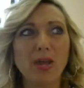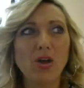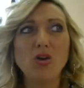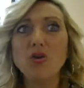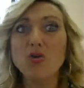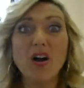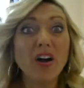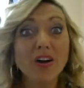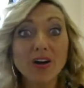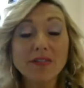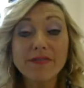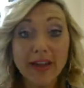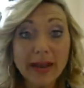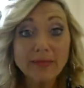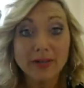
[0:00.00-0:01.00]
Who are her
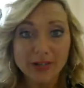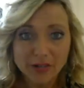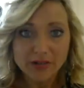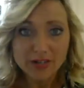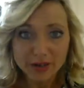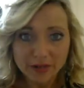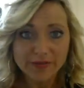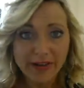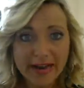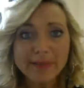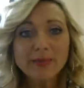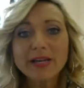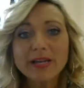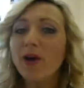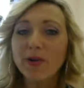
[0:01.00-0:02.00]
family? Does her
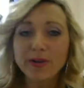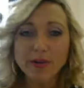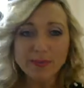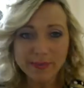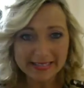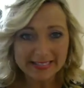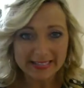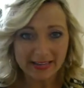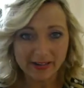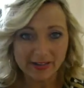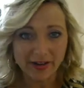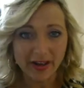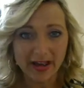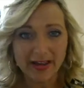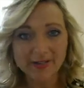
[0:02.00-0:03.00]
family own a business?
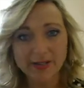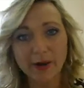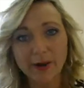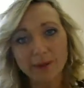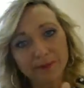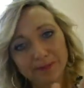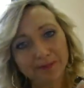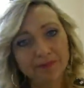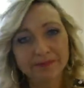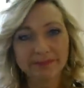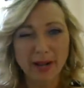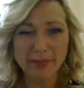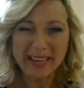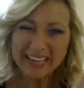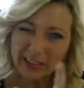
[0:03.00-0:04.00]
Okay, so
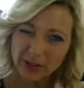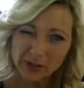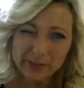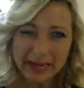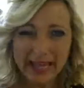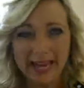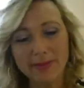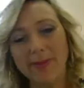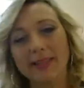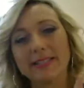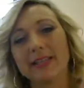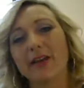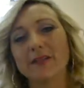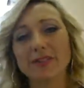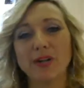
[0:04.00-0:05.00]
I'm getting a little bit ahead of
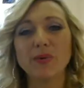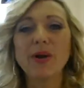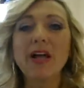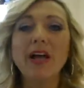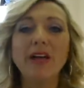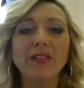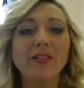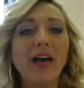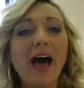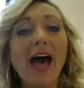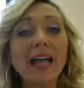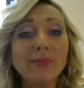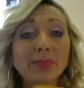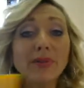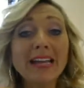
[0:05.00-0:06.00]
myself. So
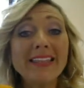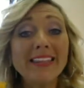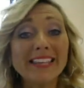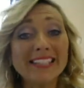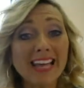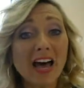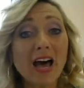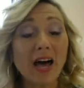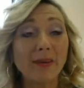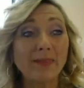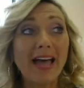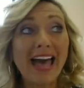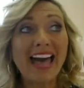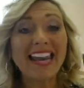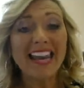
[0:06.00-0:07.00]
I bring this up
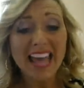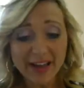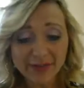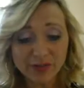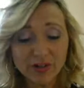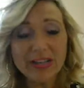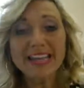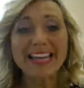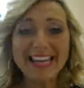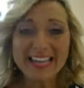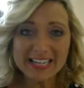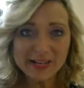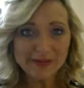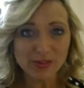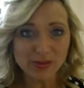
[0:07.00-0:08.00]
at every
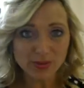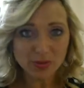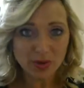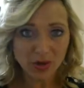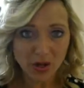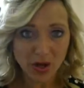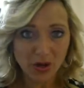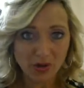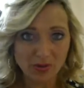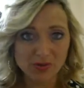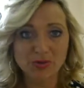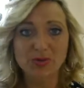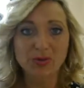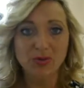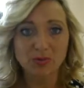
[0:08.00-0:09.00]
individual
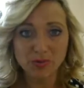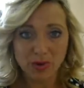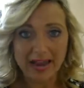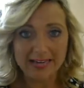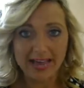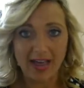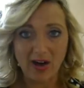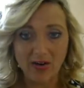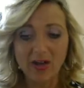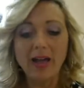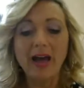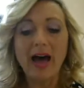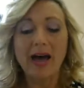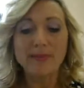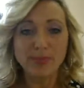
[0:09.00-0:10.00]
close right now.
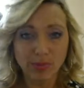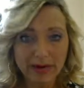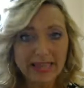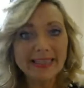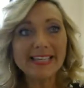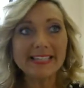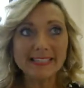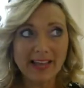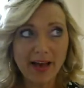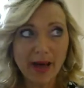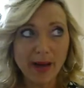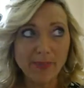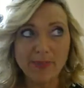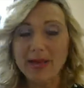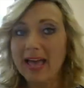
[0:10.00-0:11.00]
I bring this
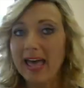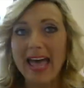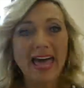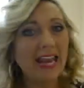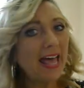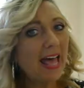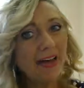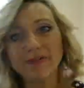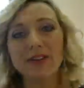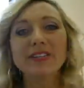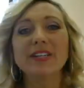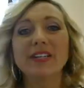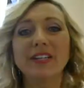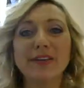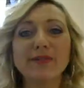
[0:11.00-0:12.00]
up at every
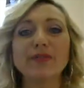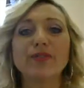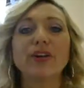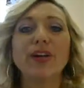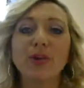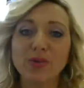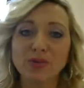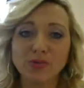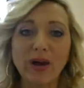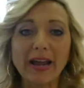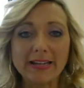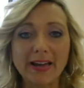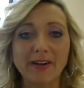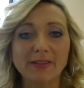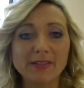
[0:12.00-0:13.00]
delivery right
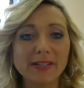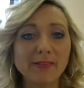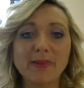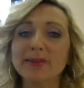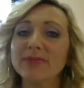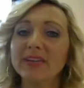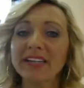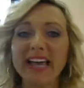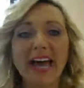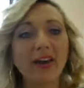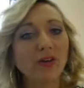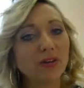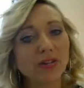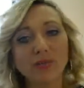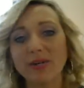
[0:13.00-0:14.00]
now because some people can add
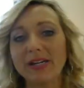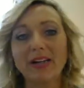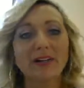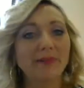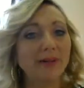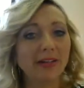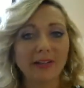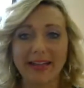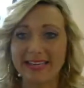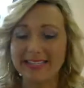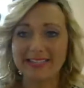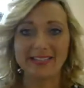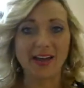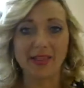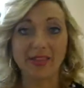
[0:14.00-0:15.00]
on a $20 bill like
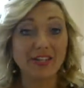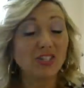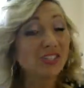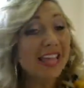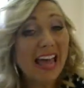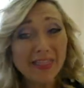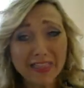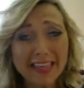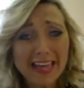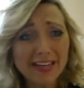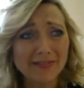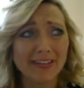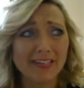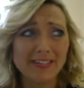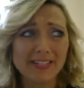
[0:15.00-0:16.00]
it's nothing. Just at the end
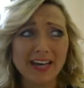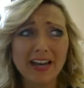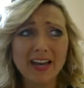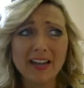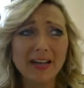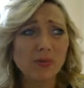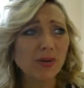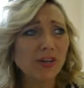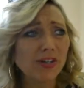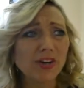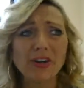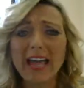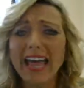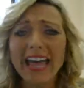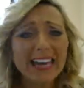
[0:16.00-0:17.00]
of it, just kind of like when
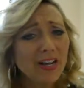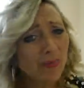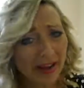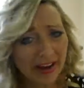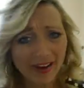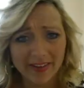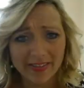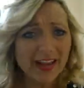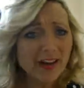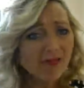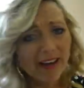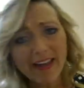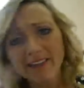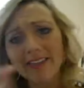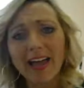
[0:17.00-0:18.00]
you're anywhere and they
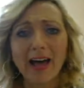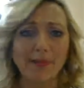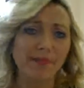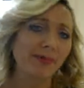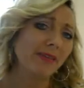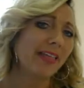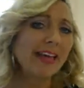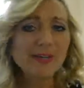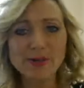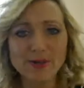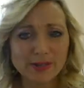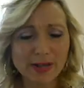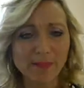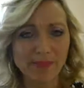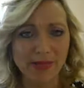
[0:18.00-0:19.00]
round up or they do
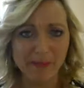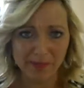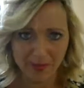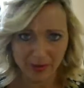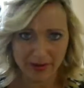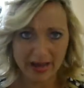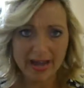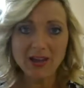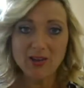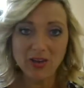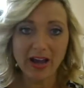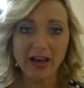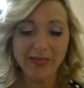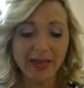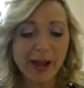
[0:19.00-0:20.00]
something. Okay, you
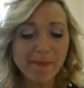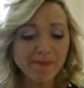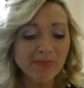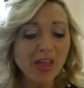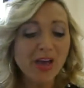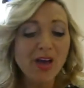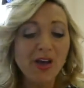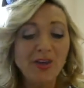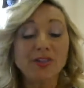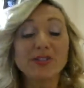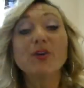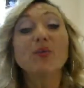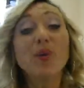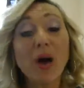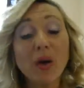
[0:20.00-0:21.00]
got that?
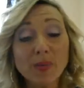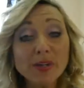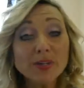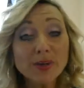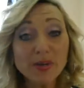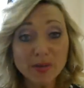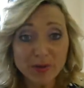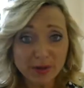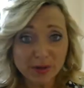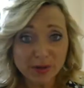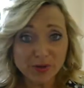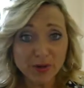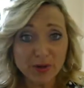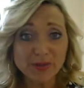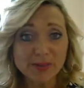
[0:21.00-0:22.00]
So what we're doing with the
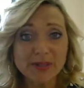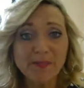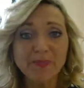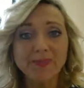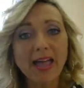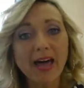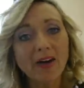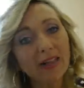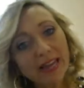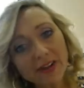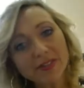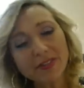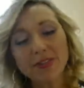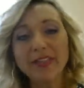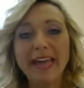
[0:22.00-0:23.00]
troops, now
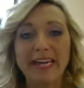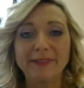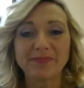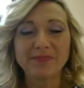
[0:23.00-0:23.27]
here's the thing.